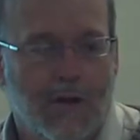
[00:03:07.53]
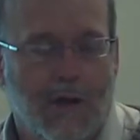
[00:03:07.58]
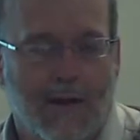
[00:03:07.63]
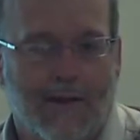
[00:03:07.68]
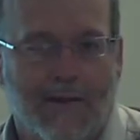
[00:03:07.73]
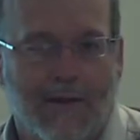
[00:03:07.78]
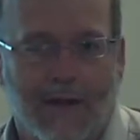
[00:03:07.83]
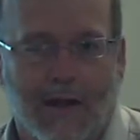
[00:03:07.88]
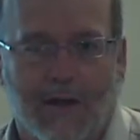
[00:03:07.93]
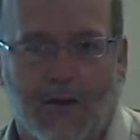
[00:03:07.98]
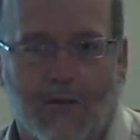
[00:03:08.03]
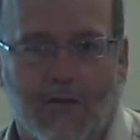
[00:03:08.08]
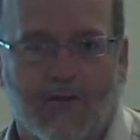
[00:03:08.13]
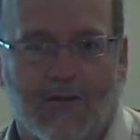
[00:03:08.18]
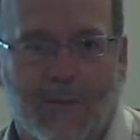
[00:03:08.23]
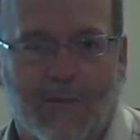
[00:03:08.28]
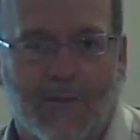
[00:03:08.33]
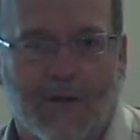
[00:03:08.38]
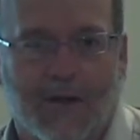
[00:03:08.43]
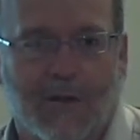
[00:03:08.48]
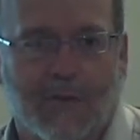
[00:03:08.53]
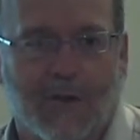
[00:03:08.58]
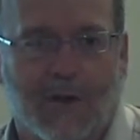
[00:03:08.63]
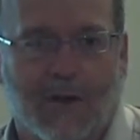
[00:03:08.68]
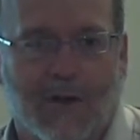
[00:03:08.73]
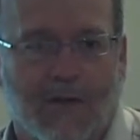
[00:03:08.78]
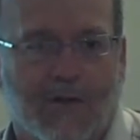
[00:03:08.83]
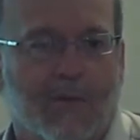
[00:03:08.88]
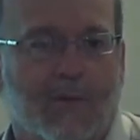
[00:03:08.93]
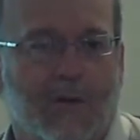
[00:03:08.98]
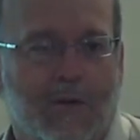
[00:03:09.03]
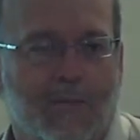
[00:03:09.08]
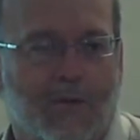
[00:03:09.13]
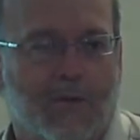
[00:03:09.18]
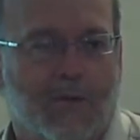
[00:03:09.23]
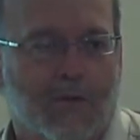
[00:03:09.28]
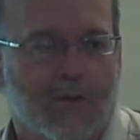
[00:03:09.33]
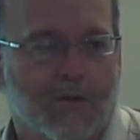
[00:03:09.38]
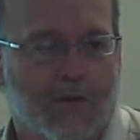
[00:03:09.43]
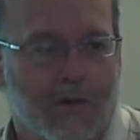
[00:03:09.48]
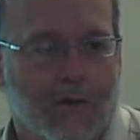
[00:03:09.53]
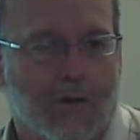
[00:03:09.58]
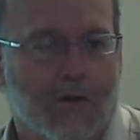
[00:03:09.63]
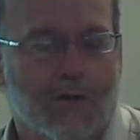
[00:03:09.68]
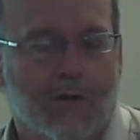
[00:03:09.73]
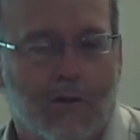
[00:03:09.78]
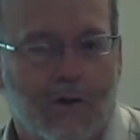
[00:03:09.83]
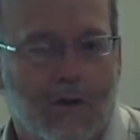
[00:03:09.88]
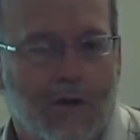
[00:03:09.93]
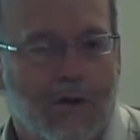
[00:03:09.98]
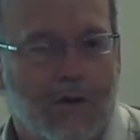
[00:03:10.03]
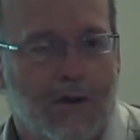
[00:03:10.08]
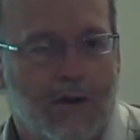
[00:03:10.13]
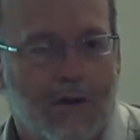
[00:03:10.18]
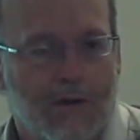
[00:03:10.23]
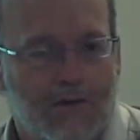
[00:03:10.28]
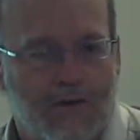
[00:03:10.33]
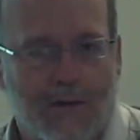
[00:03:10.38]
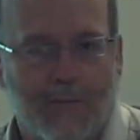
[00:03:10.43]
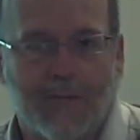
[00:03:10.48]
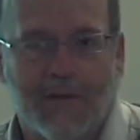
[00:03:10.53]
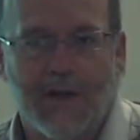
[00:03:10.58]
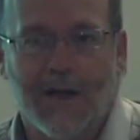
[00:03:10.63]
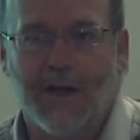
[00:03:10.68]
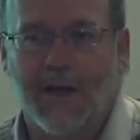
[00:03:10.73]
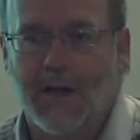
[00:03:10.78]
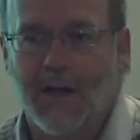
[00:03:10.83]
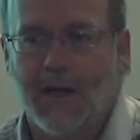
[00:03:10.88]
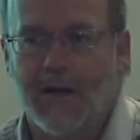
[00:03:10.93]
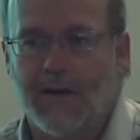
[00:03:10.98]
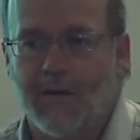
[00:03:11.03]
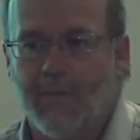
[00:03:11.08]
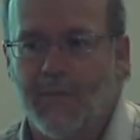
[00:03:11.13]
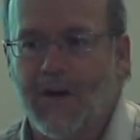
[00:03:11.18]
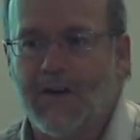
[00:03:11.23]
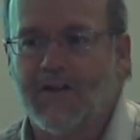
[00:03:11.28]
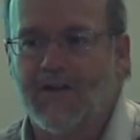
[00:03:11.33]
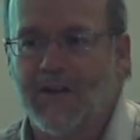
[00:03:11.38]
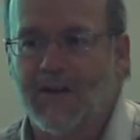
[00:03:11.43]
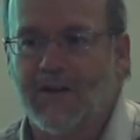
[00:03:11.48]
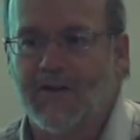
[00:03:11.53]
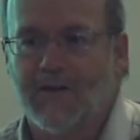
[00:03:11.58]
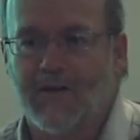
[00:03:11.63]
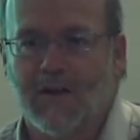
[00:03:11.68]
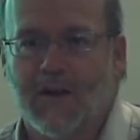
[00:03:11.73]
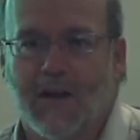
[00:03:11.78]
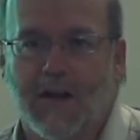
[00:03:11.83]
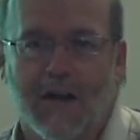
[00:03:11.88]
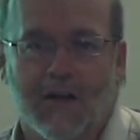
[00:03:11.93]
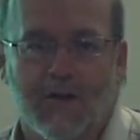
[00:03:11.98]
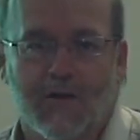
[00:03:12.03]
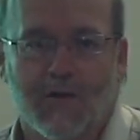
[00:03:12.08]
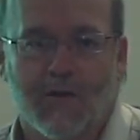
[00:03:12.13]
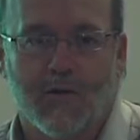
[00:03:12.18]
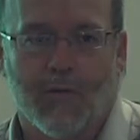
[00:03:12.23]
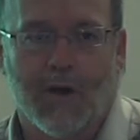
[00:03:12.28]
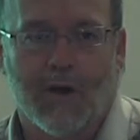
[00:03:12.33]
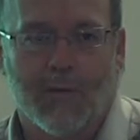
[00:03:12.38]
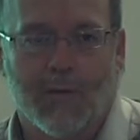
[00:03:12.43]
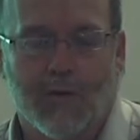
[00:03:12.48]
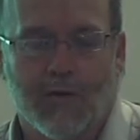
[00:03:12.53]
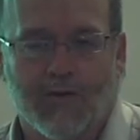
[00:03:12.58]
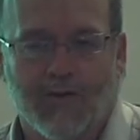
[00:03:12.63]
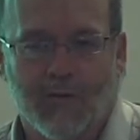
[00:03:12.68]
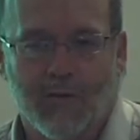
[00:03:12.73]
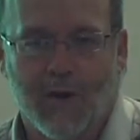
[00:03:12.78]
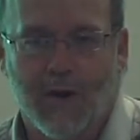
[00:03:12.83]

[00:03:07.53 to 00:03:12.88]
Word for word: I think I know something, but other people will know something, and the best thing is to connect you with the right person.